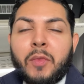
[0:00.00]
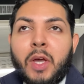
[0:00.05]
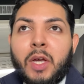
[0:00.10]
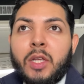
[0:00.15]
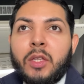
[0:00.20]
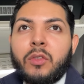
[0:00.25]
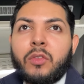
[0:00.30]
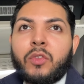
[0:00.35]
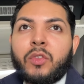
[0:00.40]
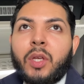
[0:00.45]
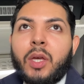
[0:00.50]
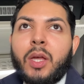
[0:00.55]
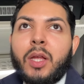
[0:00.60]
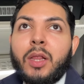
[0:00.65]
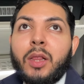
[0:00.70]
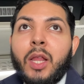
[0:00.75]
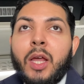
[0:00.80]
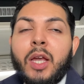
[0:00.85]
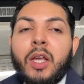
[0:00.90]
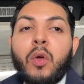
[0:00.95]
that is
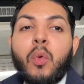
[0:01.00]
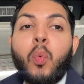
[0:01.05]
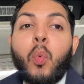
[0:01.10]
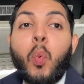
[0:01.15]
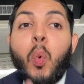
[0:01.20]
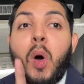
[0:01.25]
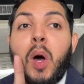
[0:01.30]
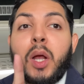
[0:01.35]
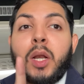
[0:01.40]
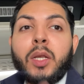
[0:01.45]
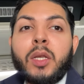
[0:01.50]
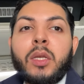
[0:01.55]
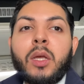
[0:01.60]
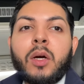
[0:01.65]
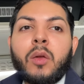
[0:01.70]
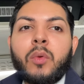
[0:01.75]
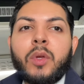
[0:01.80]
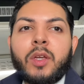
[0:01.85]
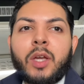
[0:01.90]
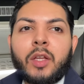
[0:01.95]
leg one
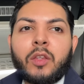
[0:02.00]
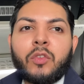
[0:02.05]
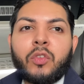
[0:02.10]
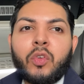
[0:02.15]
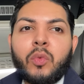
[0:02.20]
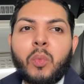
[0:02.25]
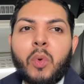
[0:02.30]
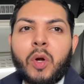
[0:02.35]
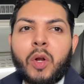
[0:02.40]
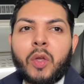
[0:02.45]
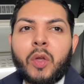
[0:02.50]
done. We got two more to